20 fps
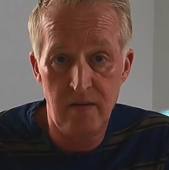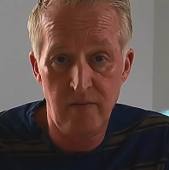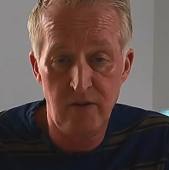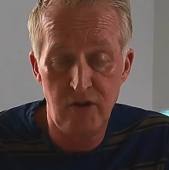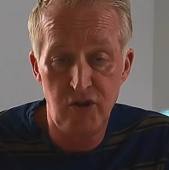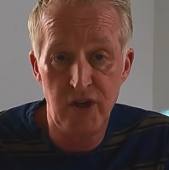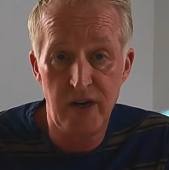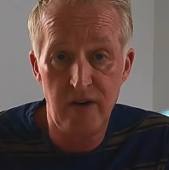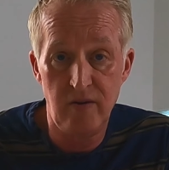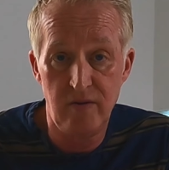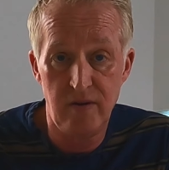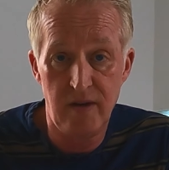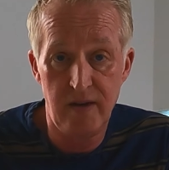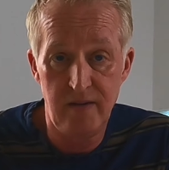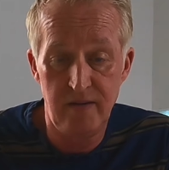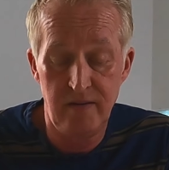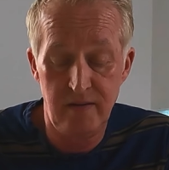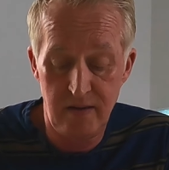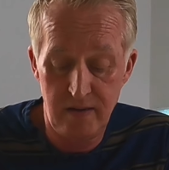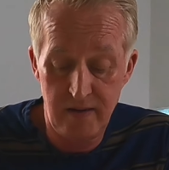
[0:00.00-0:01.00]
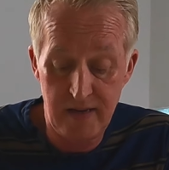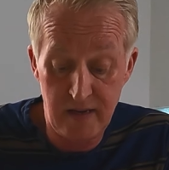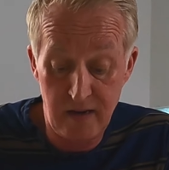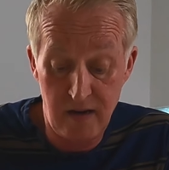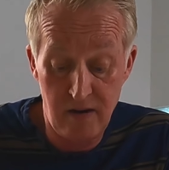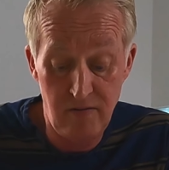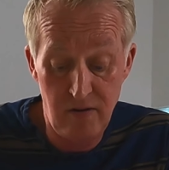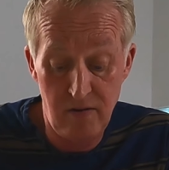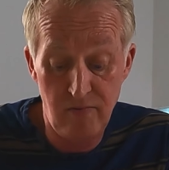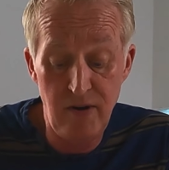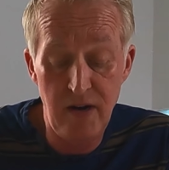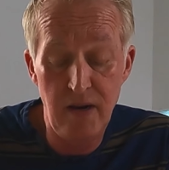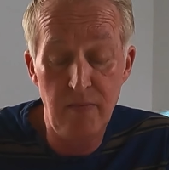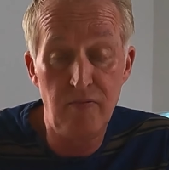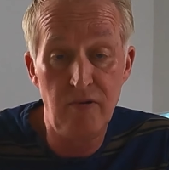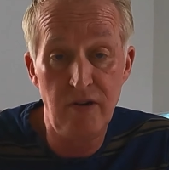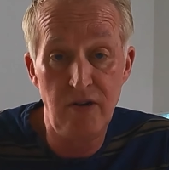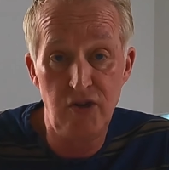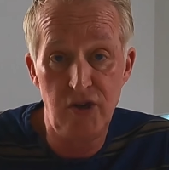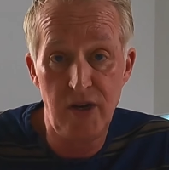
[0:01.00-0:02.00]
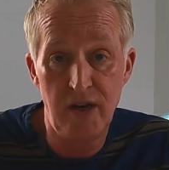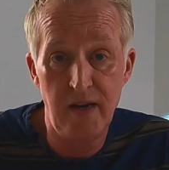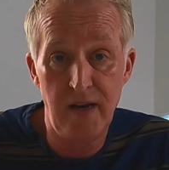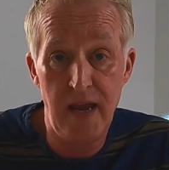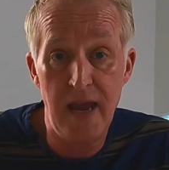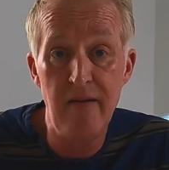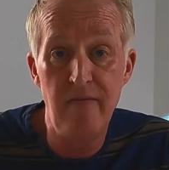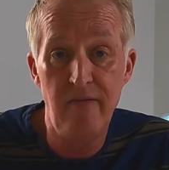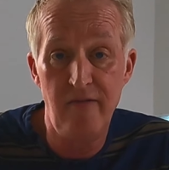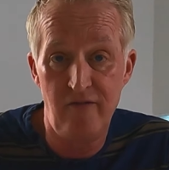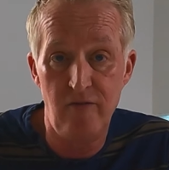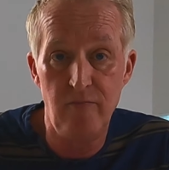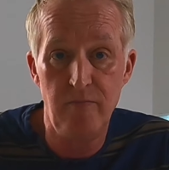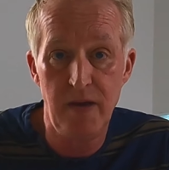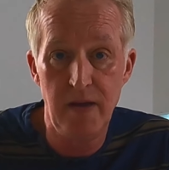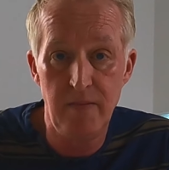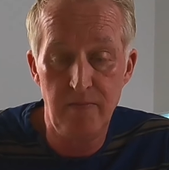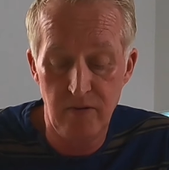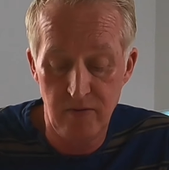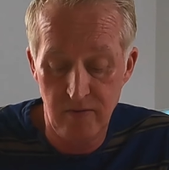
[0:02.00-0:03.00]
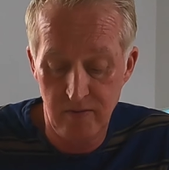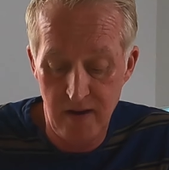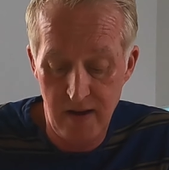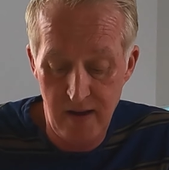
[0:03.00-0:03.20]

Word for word: on the channel, and I, I, really appreciate hearing from people.